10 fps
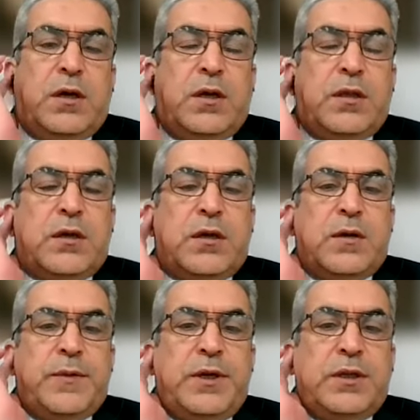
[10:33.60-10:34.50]
and there
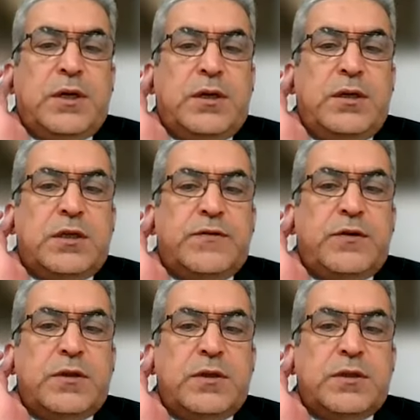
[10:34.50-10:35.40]
are many techniques
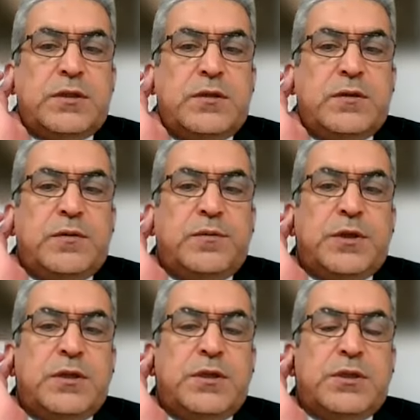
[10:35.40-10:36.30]
for this,
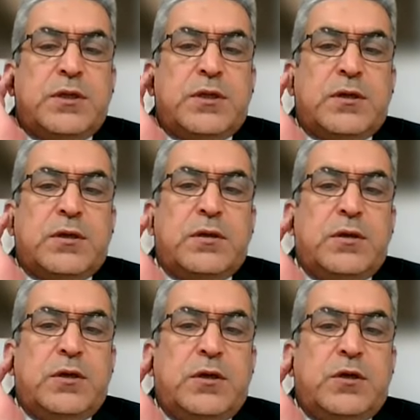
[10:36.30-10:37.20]
but in general,
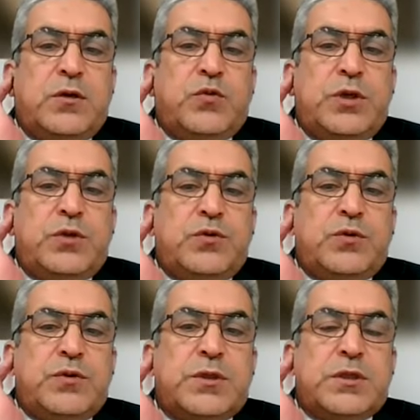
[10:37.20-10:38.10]
we
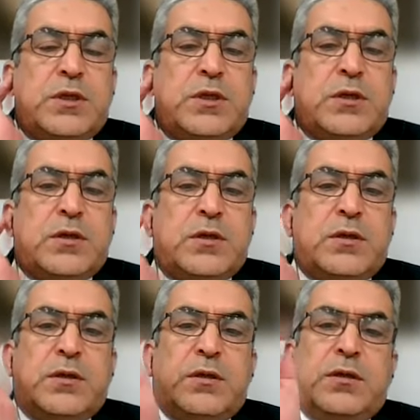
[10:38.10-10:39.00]
use
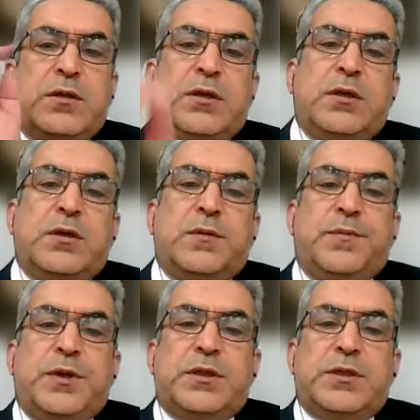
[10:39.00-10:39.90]
the
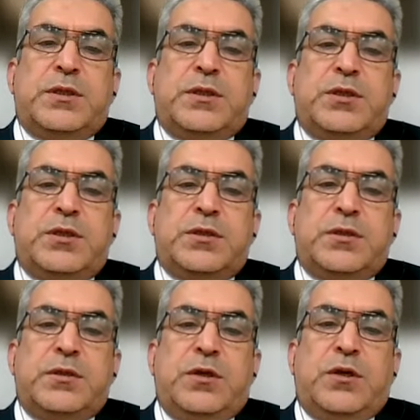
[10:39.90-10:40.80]

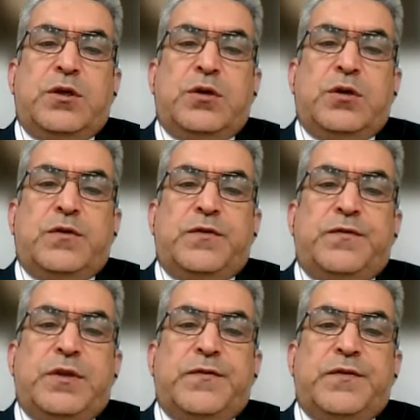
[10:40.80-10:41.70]
percentage of
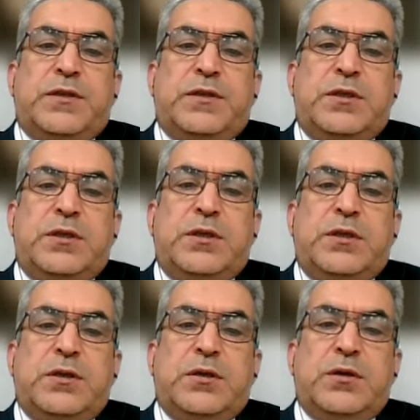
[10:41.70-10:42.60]
Da
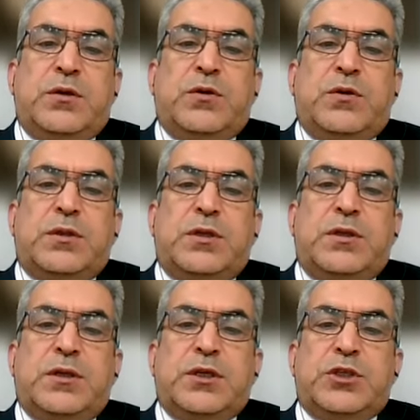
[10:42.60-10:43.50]
Vinci
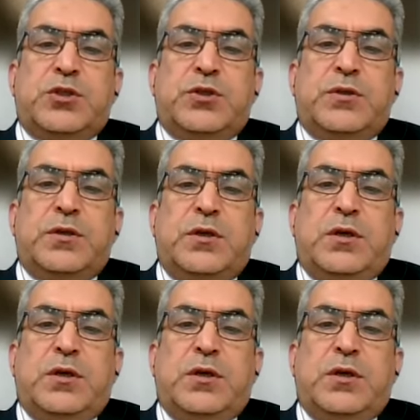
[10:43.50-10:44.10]
golden ratio